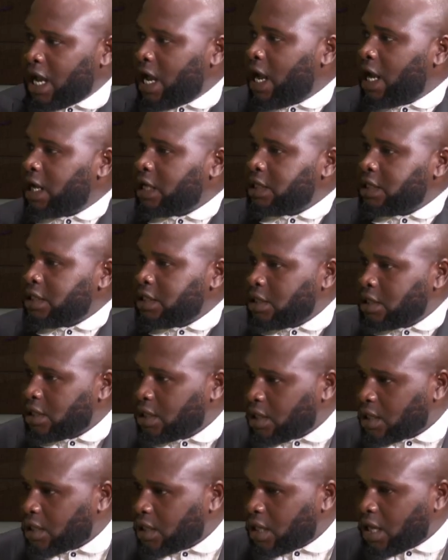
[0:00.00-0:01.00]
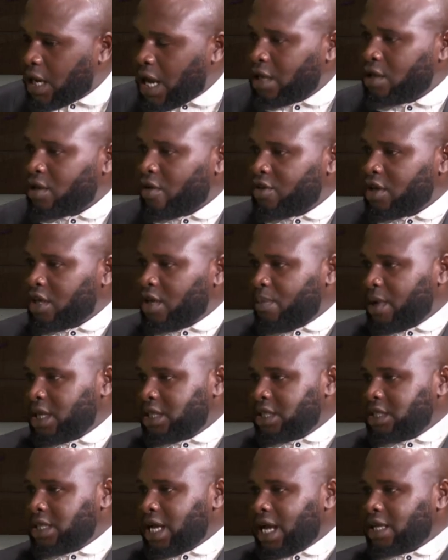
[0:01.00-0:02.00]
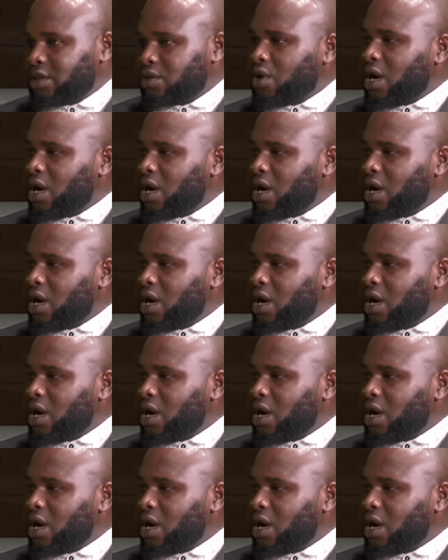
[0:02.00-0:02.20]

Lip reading: and then they will take the person died.